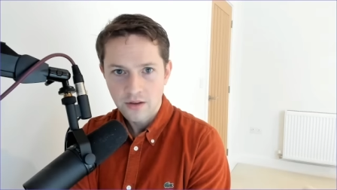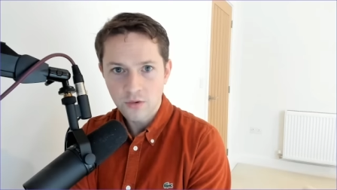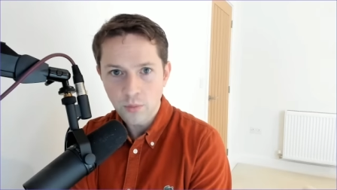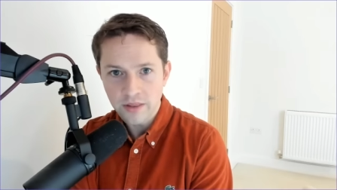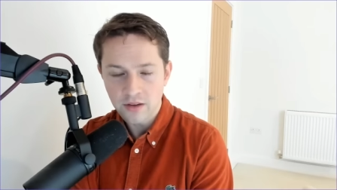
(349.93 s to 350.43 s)

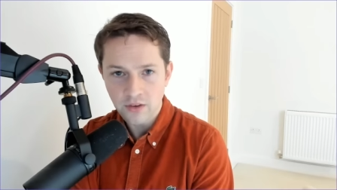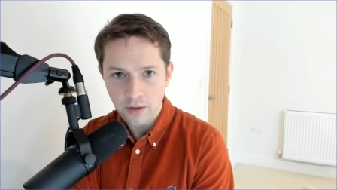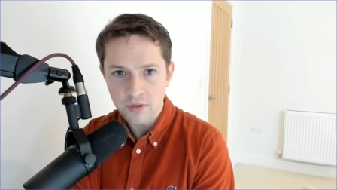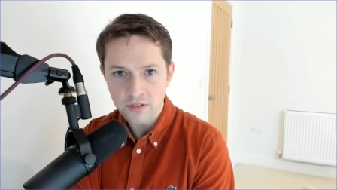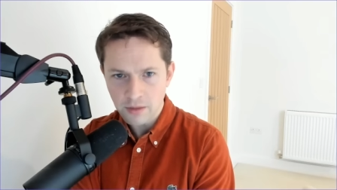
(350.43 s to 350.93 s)
to win the
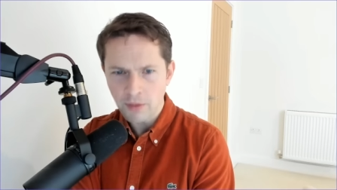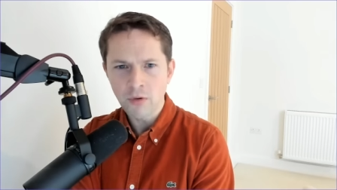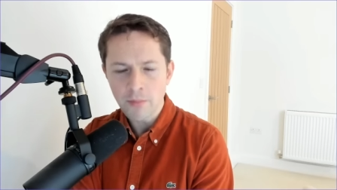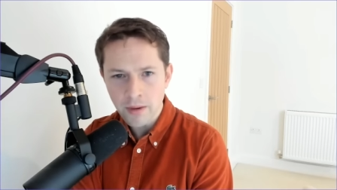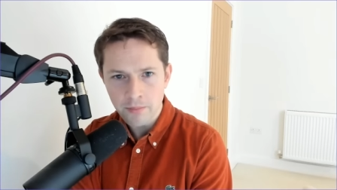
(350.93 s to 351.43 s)
Champions League. But
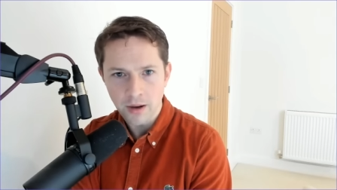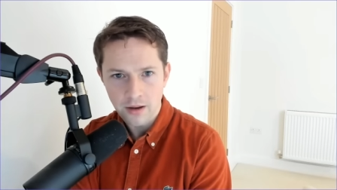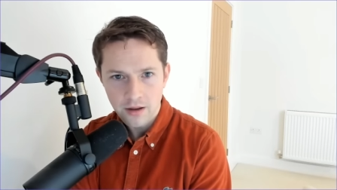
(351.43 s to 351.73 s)
remember,